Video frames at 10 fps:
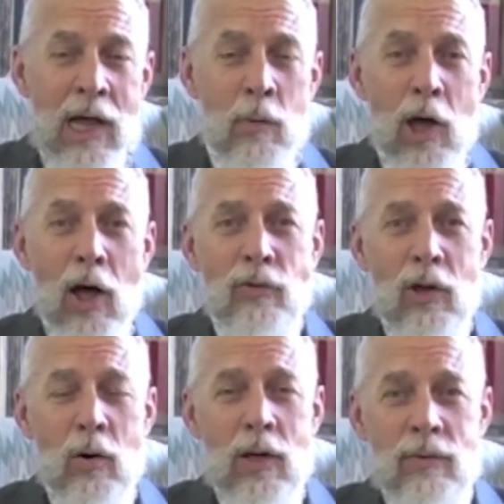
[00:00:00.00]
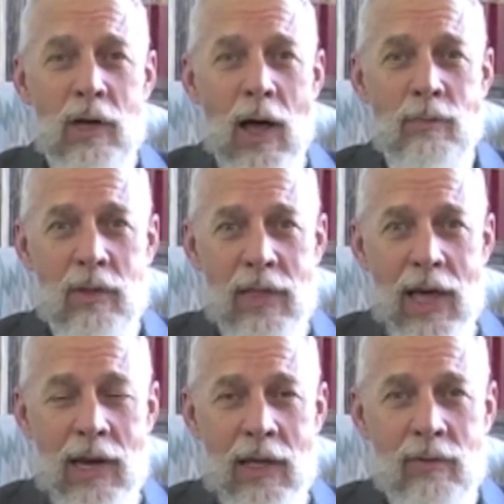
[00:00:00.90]
And we also have adopted
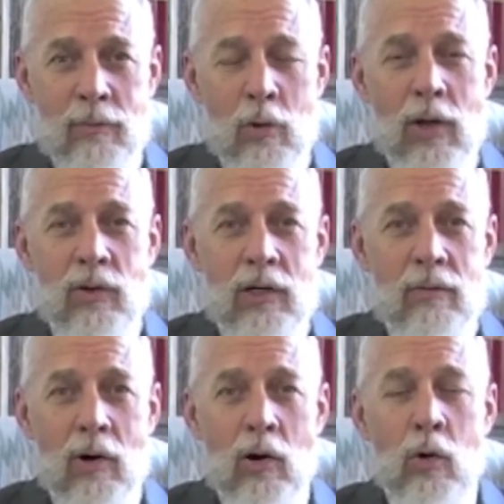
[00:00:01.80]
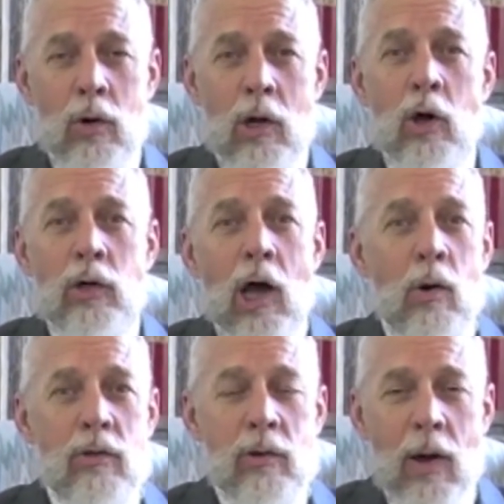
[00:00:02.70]
that as a project of our court
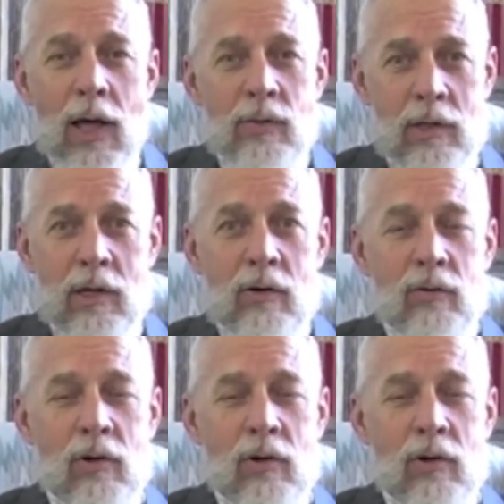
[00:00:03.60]
ongoing throughout the year.